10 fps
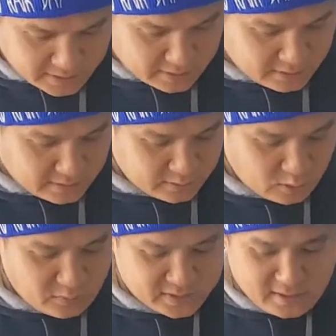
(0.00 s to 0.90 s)

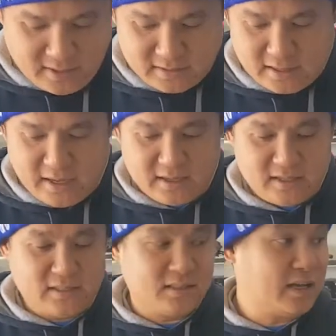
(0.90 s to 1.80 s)
overseas, and
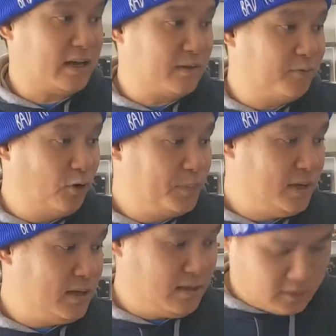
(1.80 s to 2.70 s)
this is like a
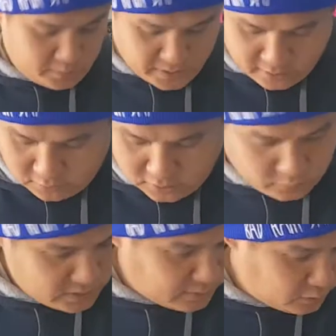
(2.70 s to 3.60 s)
4P spinning
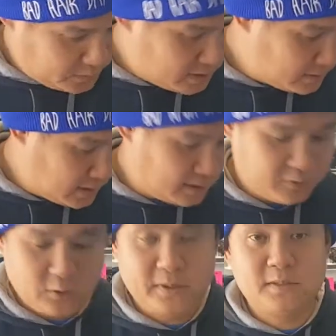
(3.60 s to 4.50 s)
rod. Where's the 4P? The
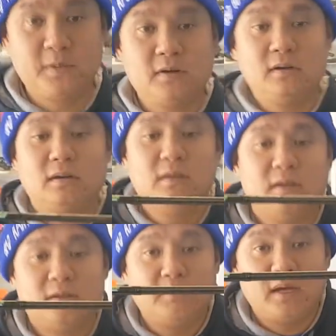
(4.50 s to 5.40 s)
4P spinning rod.
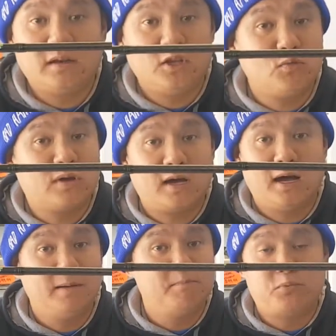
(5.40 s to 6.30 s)
Man, you
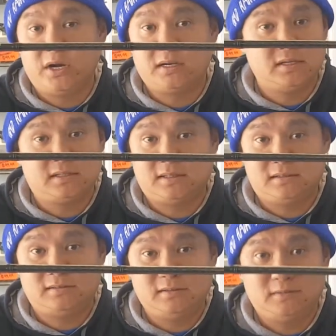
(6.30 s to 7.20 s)
can't break
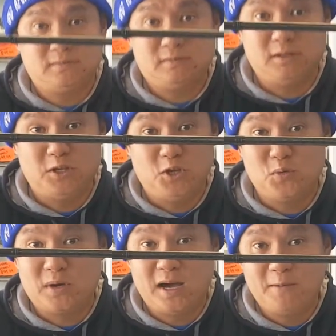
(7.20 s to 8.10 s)
this.
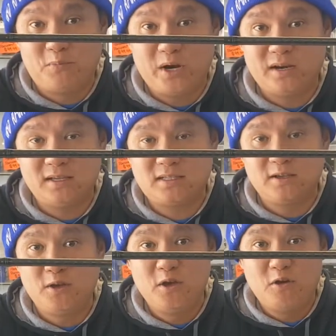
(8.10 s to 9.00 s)
You can't break this.
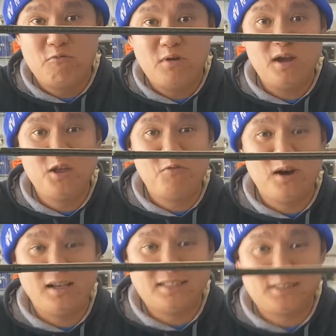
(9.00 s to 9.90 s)
Really,
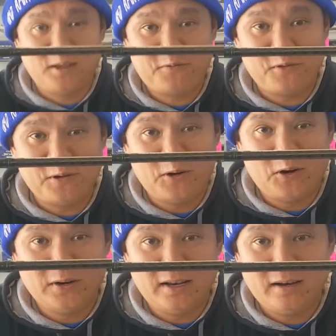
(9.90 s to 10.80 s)
really stiff
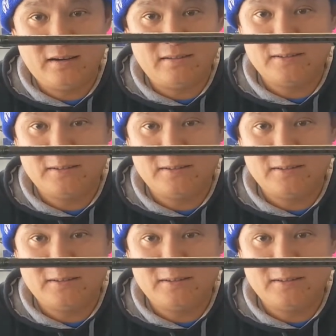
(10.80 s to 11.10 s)
on the,